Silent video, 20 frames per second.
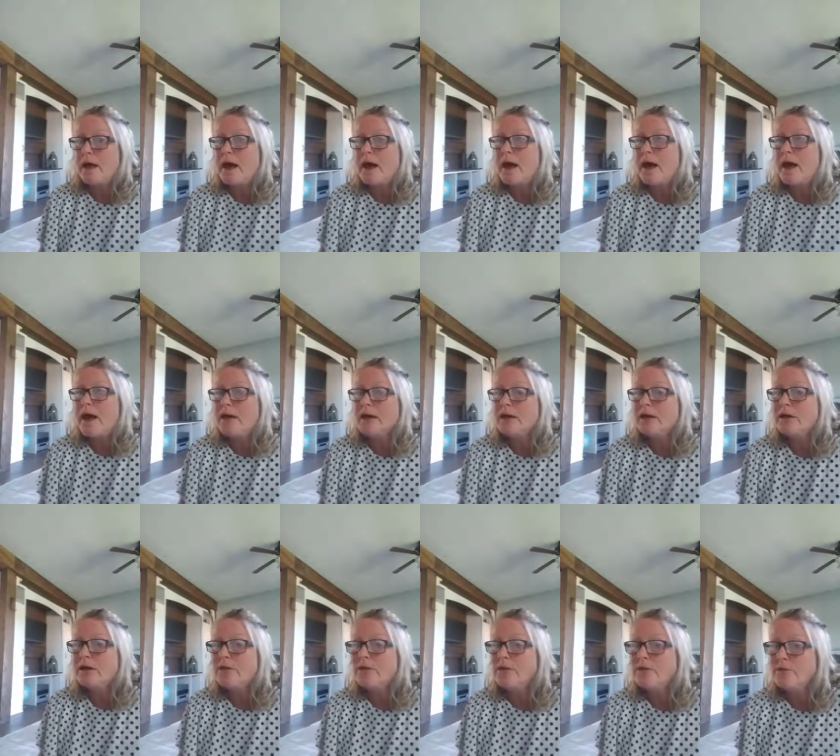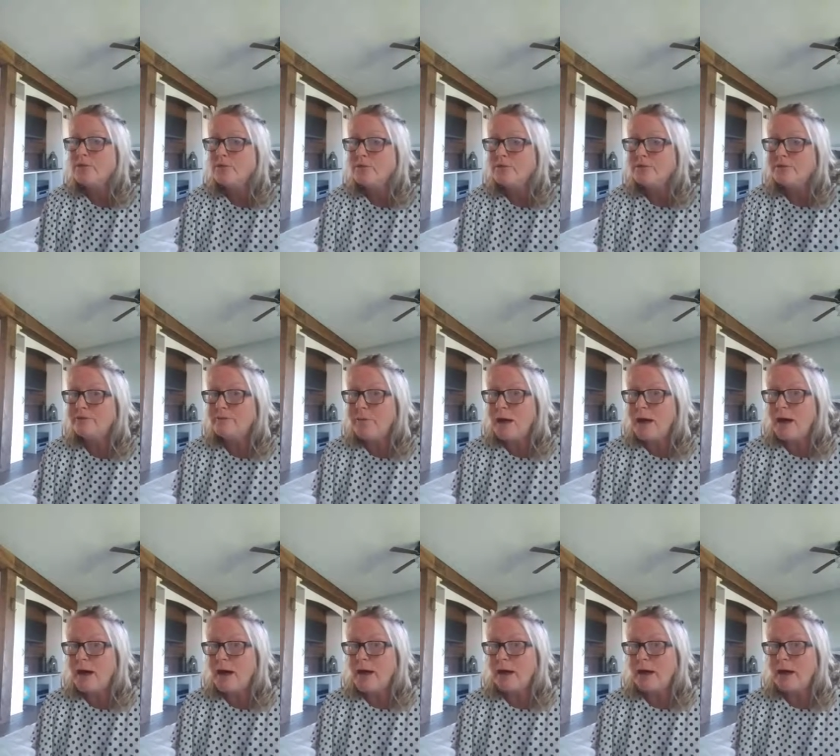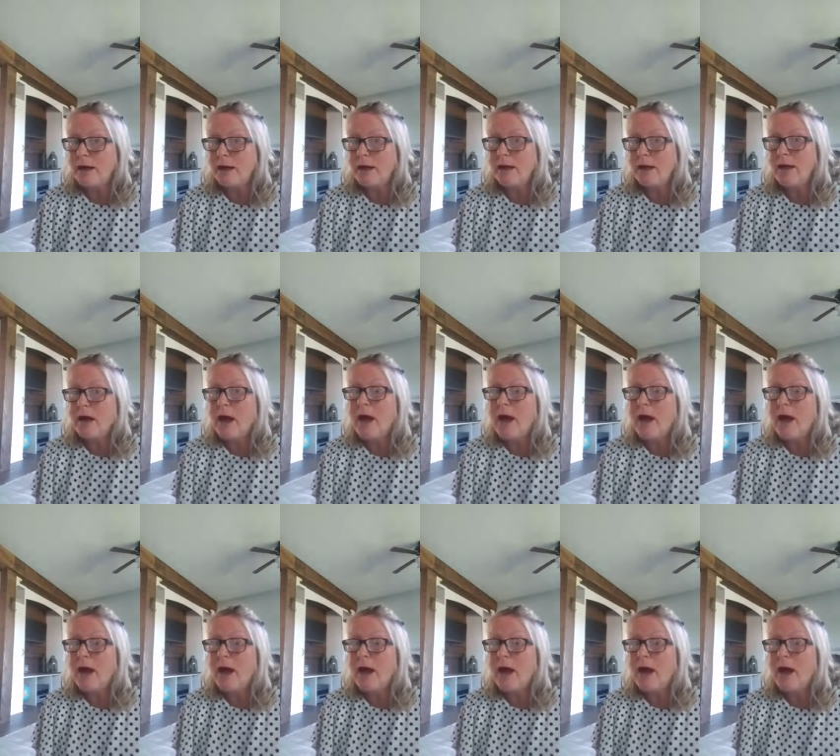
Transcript: I can use my